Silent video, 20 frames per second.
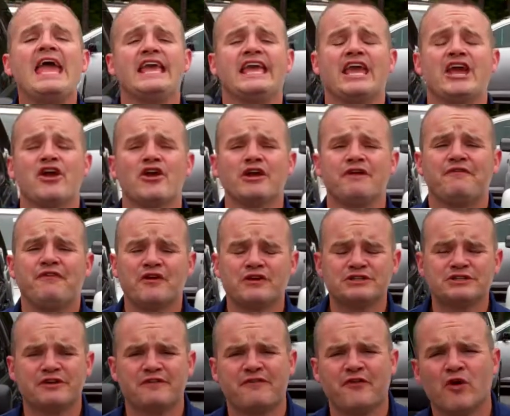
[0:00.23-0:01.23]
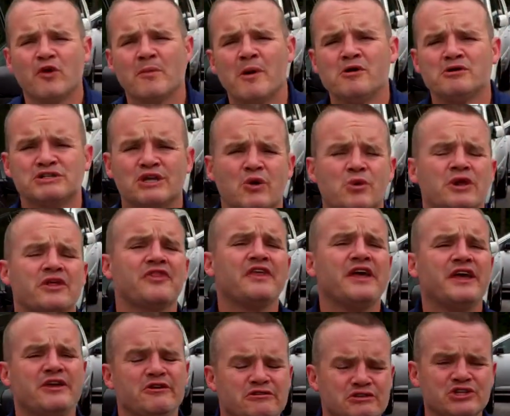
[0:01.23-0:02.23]
Gary, first and foremost, I want to
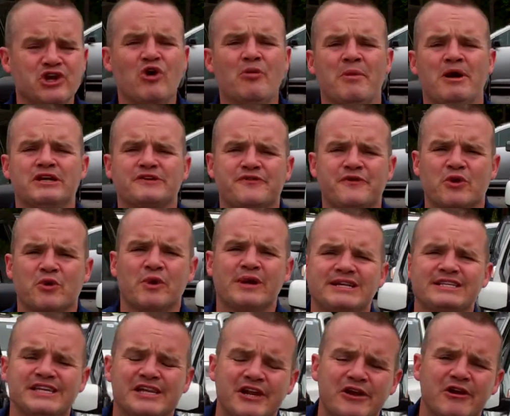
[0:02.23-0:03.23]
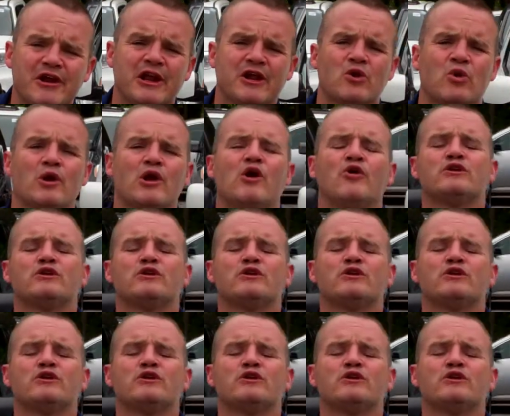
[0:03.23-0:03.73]
thank you so much for your recent air inquiry